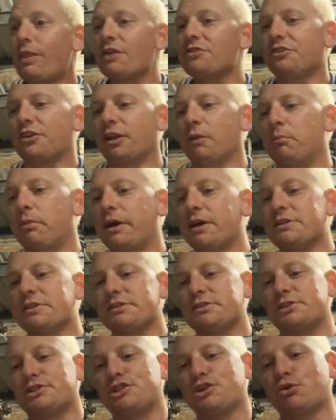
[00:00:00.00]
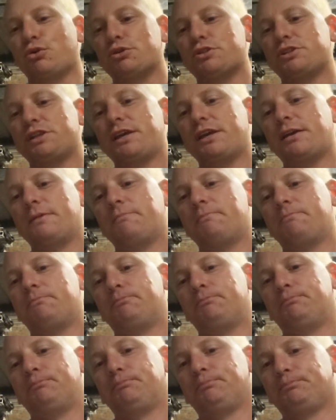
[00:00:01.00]
Celebrations, Georgetown.
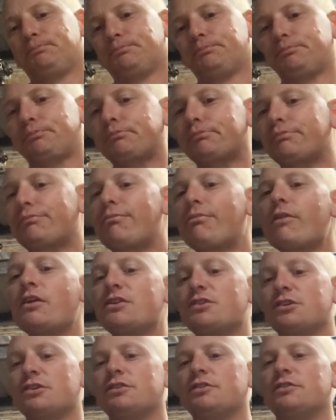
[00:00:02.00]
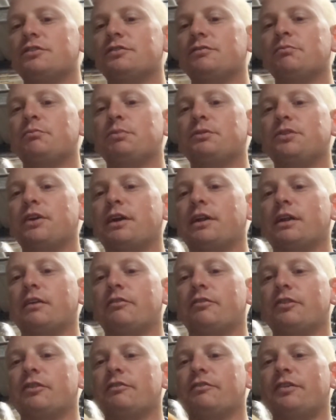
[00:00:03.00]
This is particularly
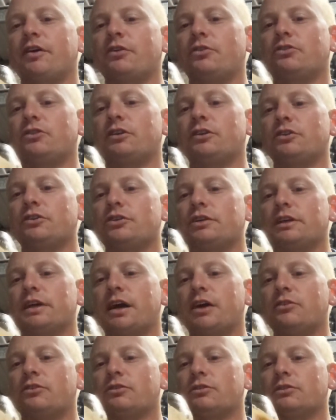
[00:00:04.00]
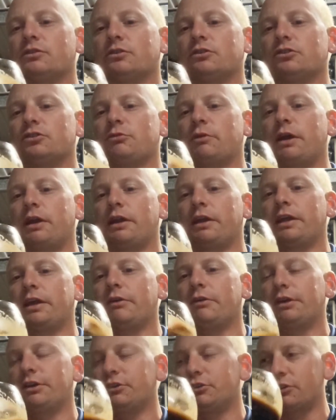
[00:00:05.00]
for the folks in Newcastle and surrounding
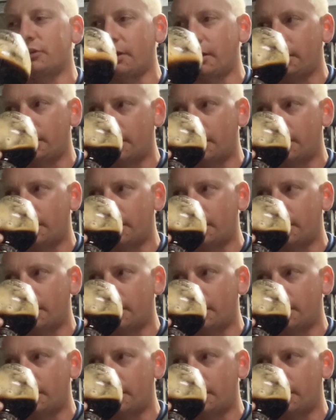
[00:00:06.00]
areas.